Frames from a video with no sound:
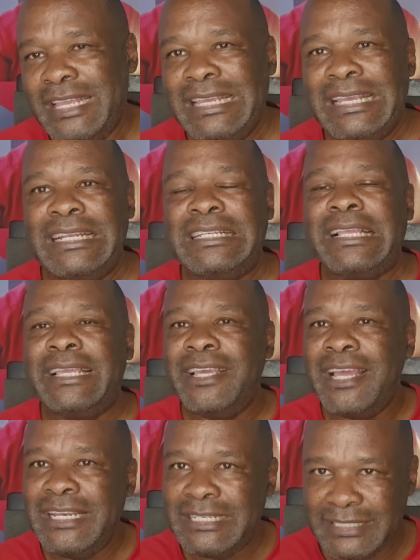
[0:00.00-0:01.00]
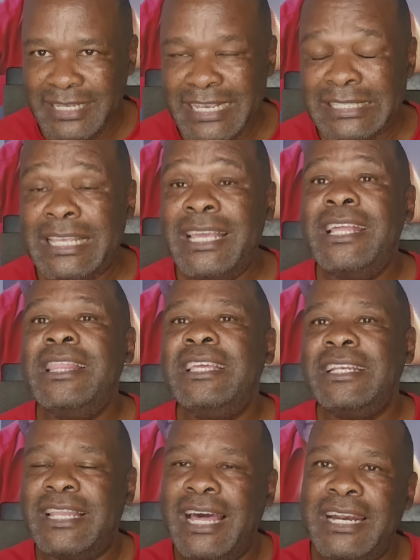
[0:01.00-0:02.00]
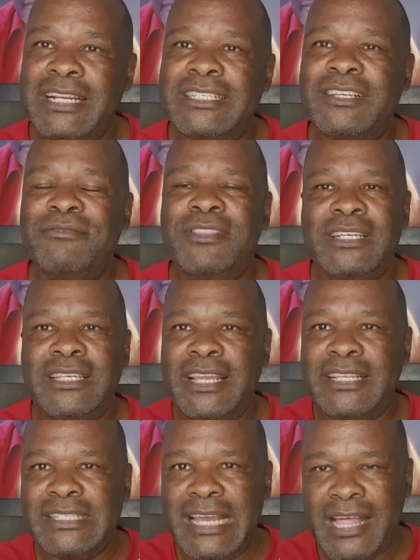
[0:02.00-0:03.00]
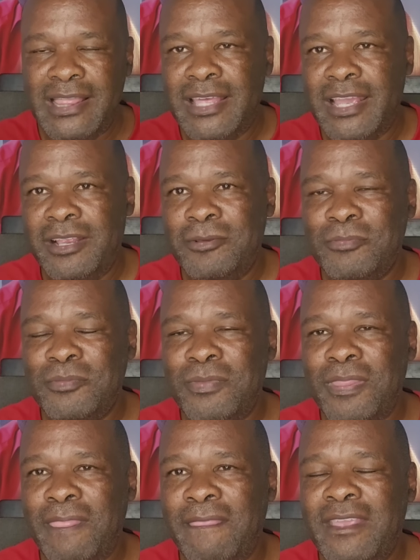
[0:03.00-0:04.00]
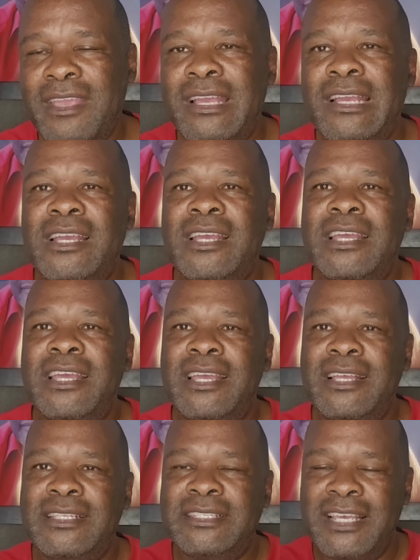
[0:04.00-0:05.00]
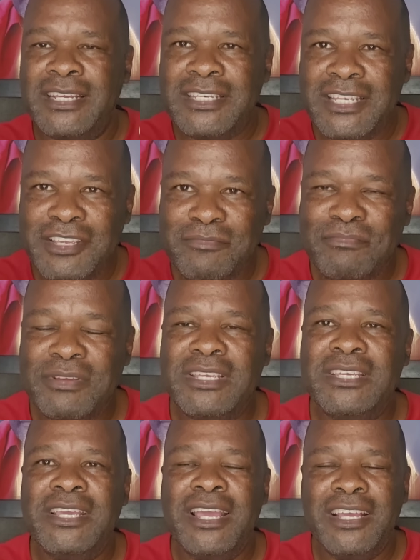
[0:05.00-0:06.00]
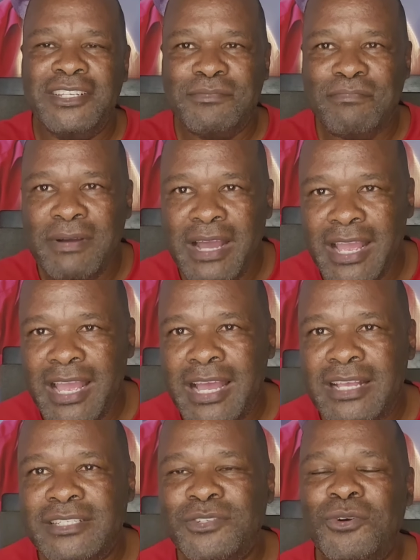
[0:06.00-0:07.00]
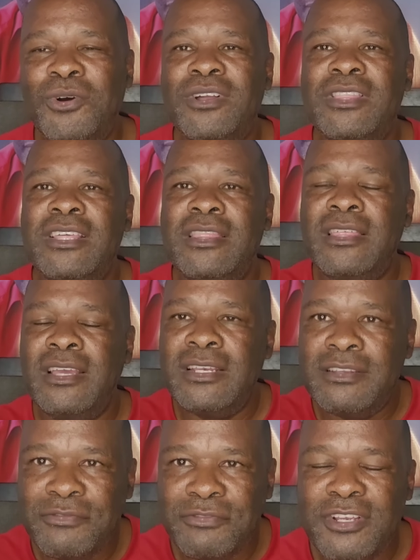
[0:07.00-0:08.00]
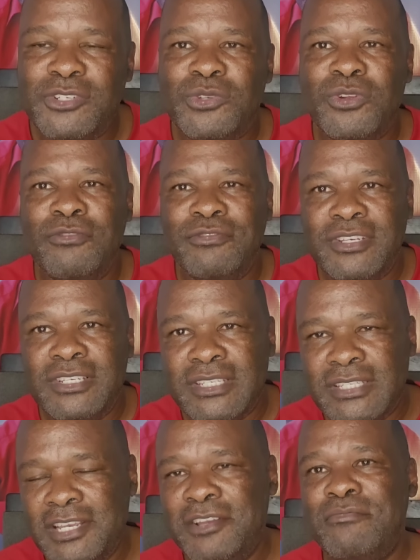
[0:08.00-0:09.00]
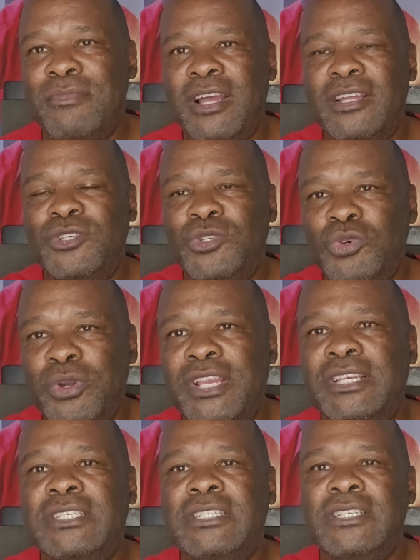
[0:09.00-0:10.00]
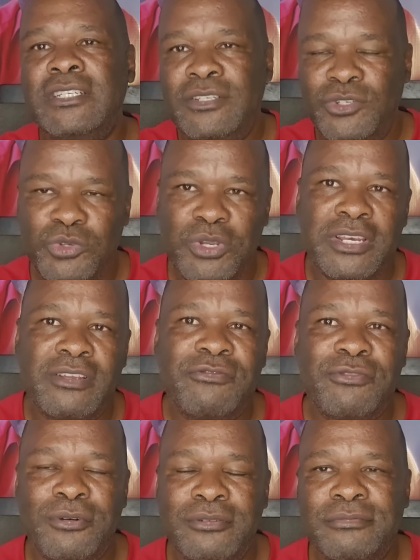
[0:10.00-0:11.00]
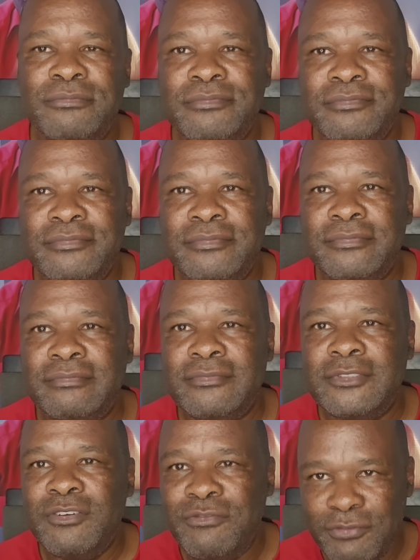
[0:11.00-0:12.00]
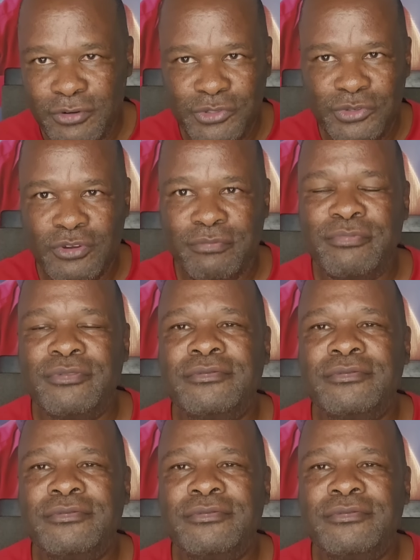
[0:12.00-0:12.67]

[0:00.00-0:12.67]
It clearly says in the directive the dates are there. ZEP expires on the 31st of December 2024. Full stop.